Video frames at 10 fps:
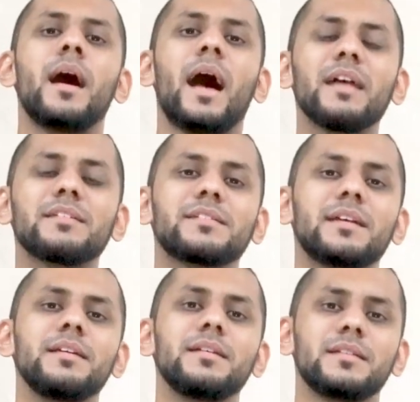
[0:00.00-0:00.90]
As I
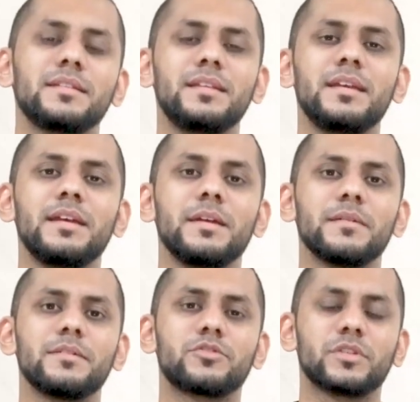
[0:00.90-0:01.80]
say,
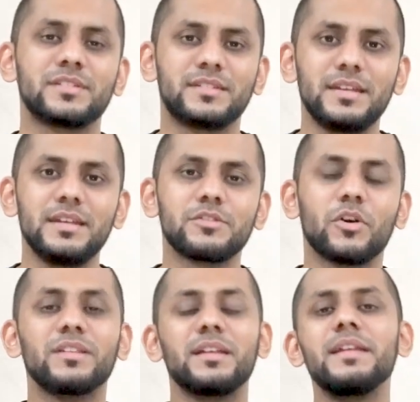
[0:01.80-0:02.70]
the trustees
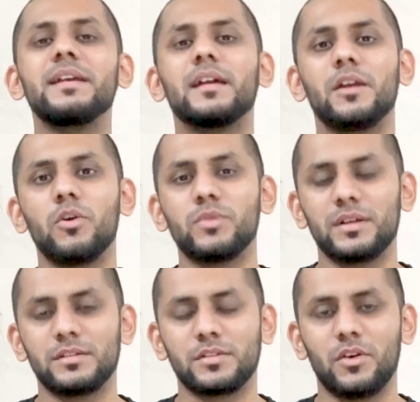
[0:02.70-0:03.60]
are the legal
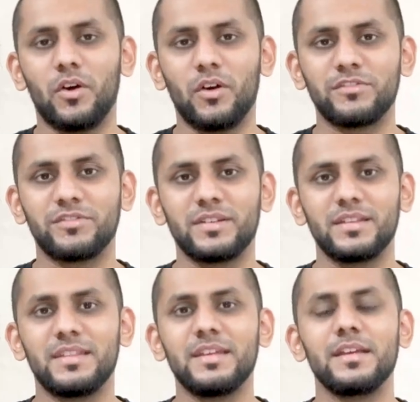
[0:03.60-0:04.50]
owners of
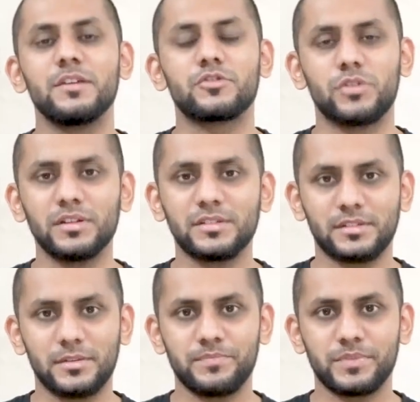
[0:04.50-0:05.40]
the
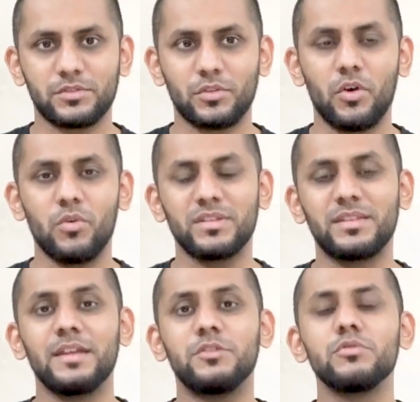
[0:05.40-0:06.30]
trust, so
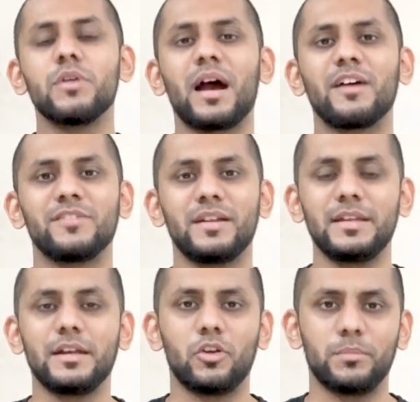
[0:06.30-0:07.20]
they do have a
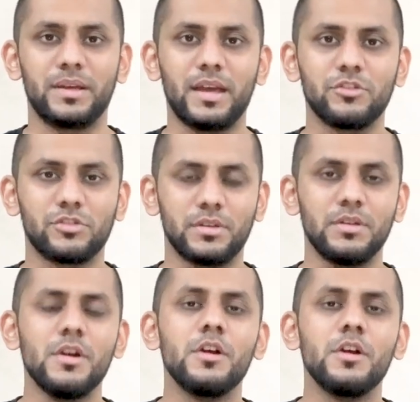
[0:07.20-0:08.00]
legal obligation